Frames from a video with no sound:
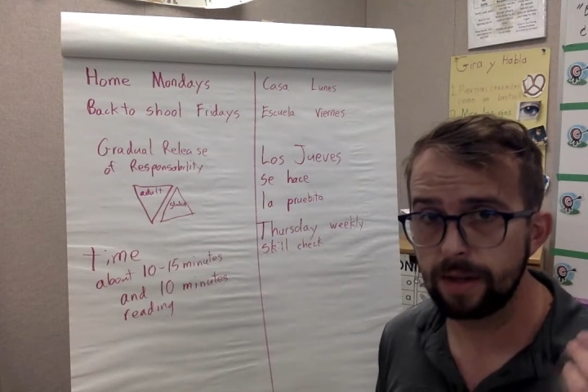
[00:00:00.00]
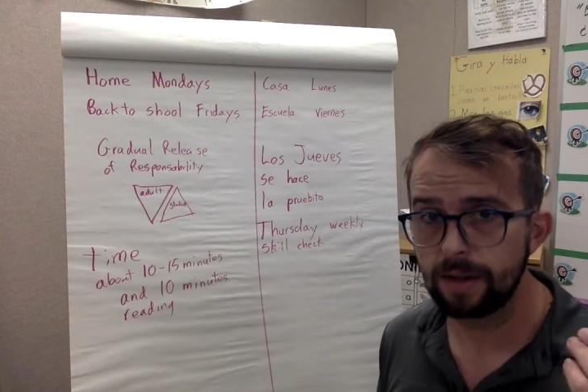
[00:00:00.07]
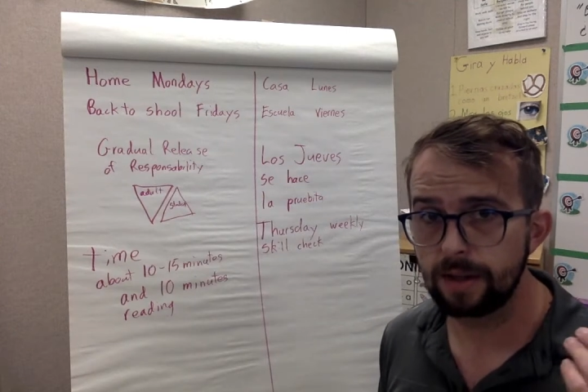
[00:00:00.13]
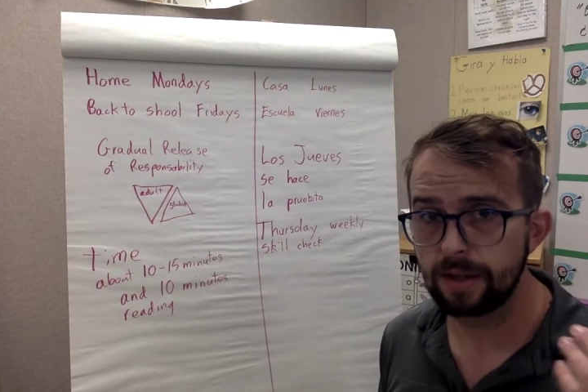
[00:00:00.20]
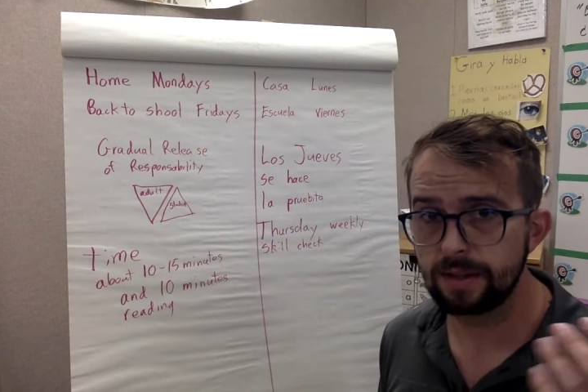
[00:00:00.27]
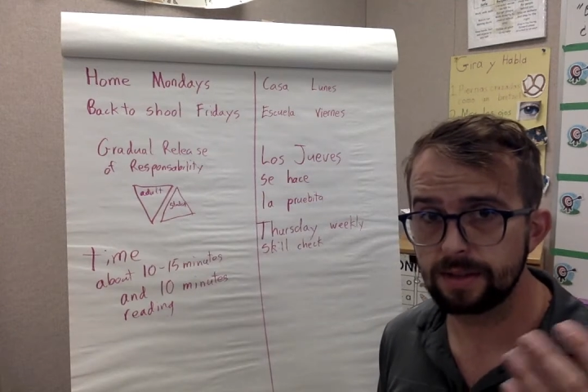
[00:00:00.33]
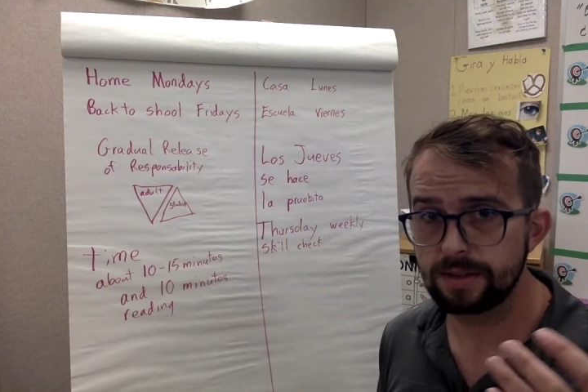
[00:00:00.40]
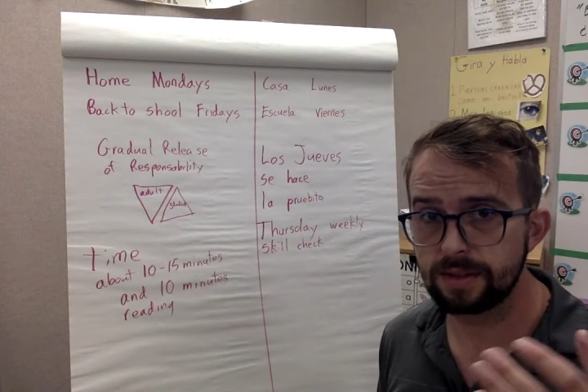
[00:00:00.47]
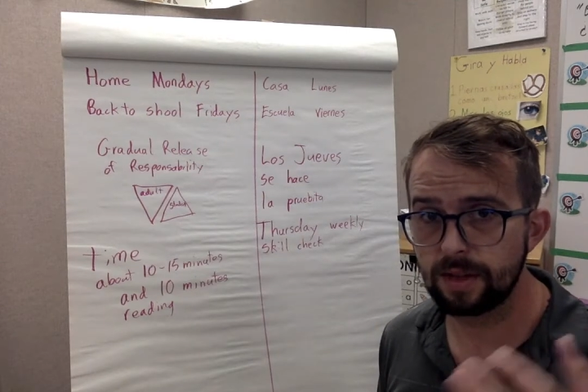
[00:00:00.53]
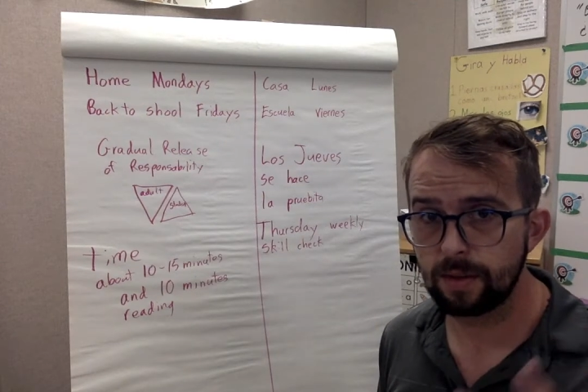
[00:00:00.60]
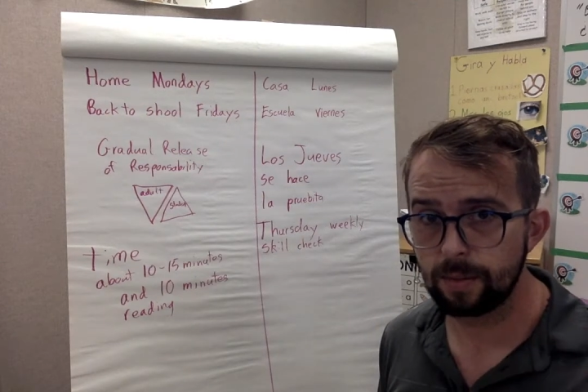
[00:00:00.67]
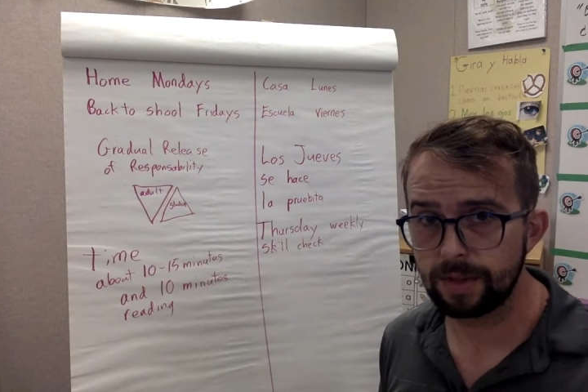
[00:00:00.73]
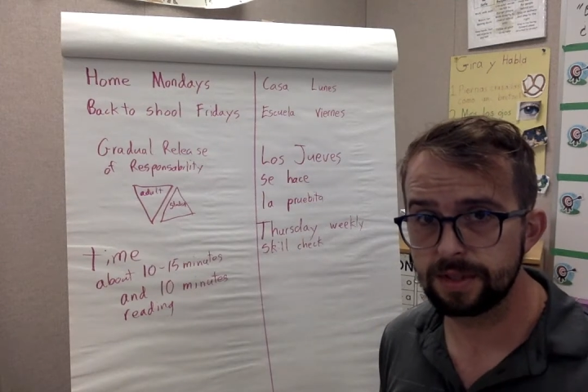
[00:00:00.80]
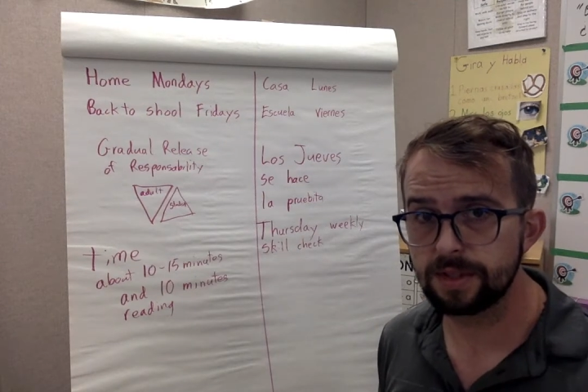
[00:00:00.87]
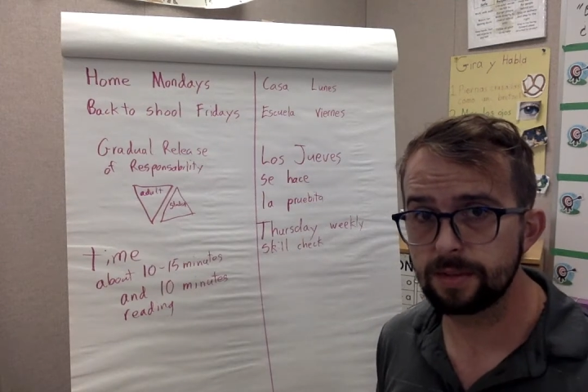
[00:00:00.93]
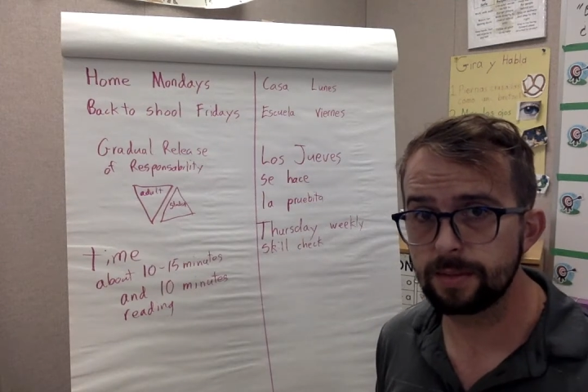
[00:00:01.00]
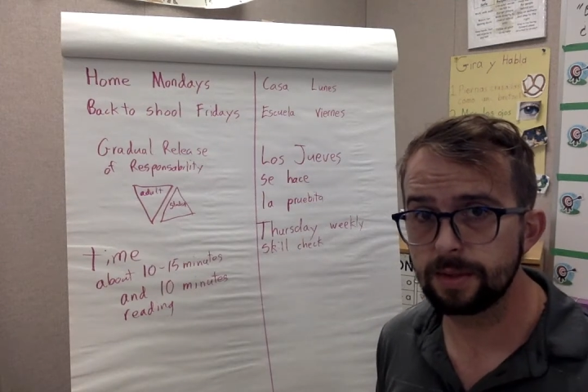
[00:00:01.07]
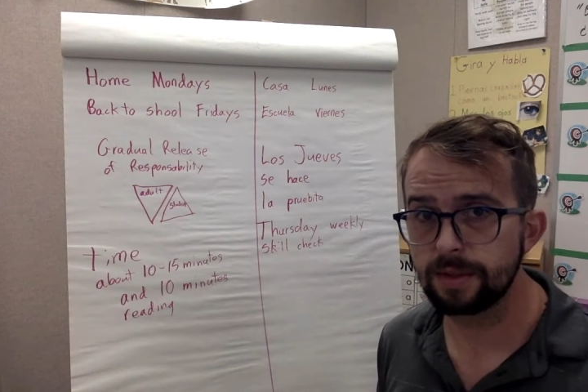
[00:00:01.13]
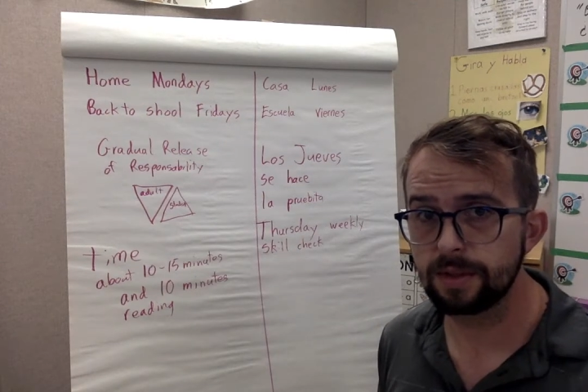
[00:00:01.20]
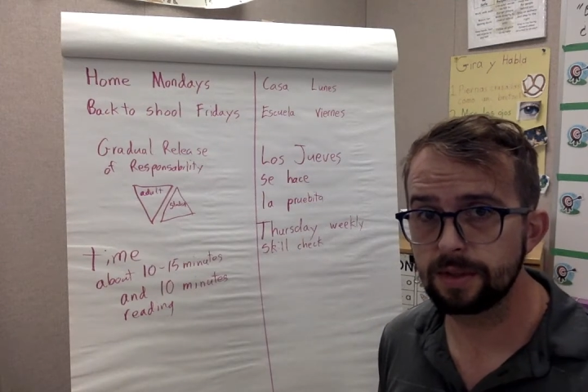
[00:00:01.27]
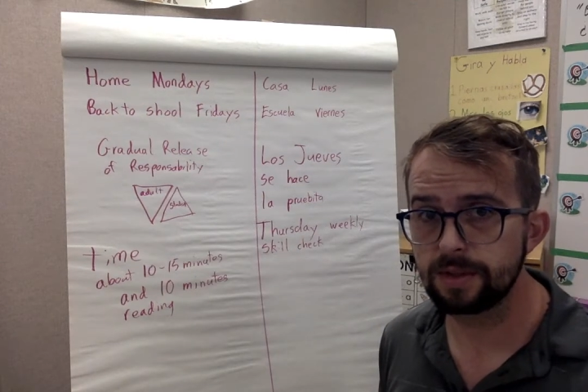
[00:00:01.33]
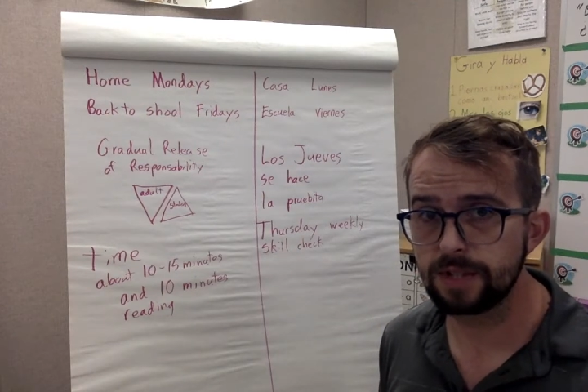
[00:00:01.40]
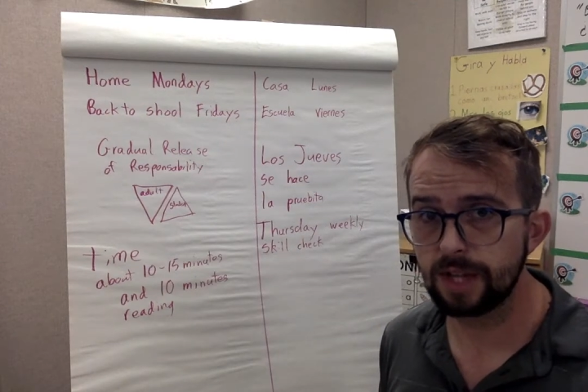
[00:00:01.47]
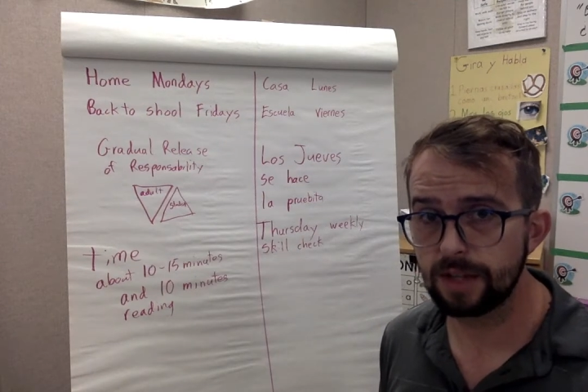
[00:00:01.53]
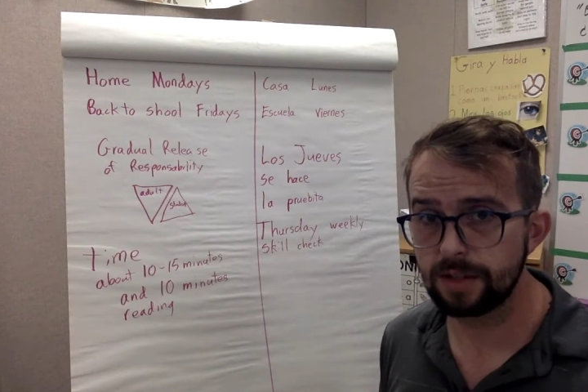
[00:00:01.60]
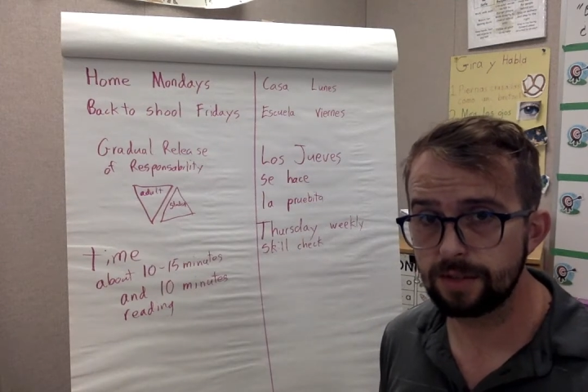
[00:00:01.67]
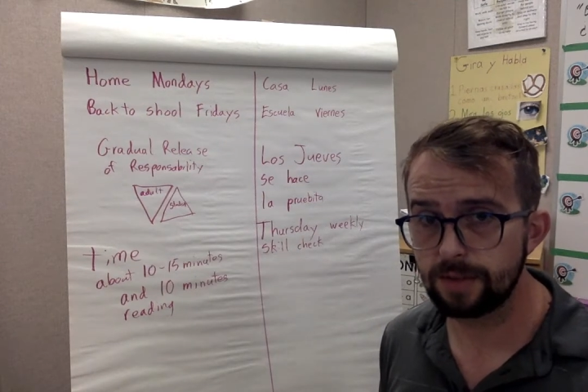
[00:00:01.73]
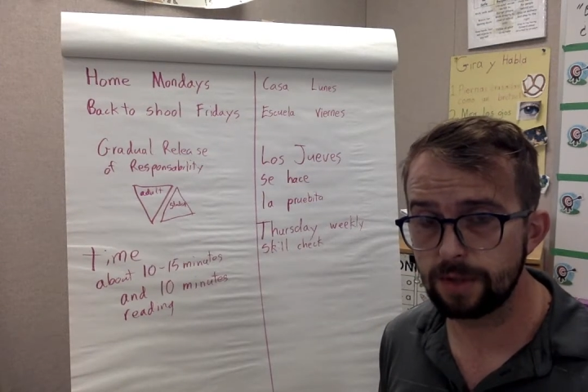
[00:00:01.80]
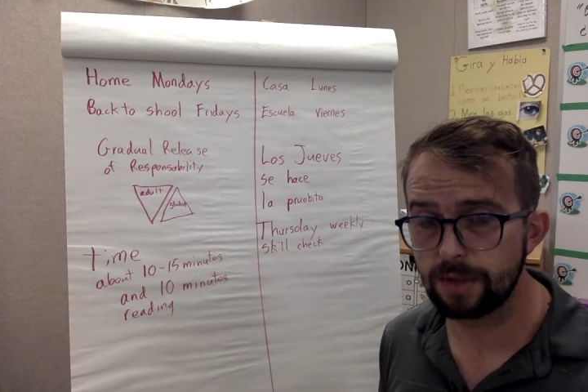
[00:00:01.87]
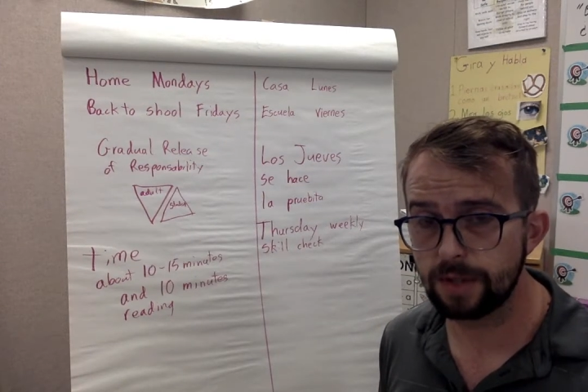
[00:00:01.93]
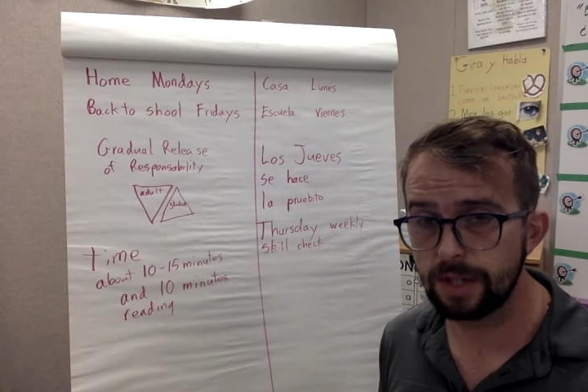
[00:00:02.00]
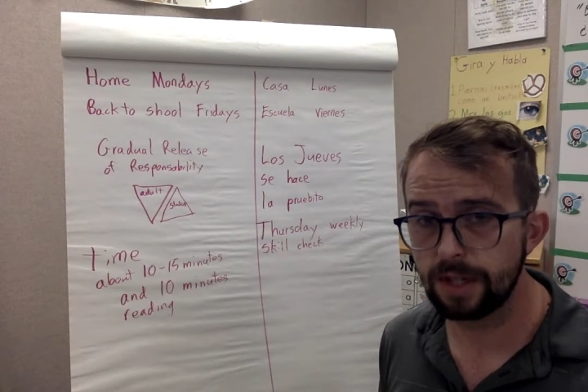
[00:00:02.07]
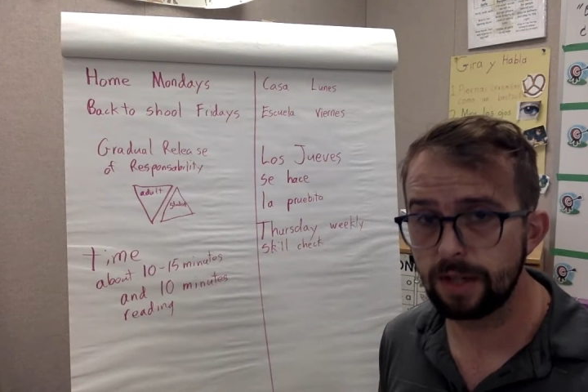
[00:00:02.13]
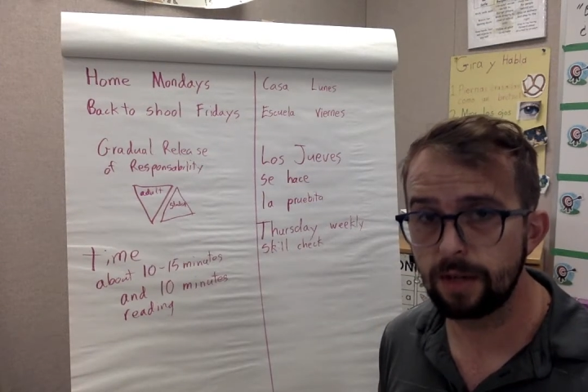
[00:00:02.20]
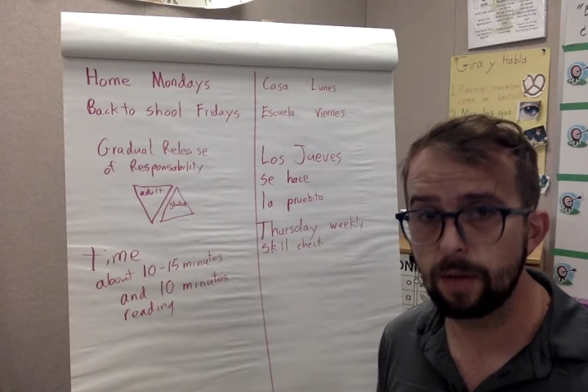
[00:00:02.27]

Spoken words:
is a reasonable challenge for your kid,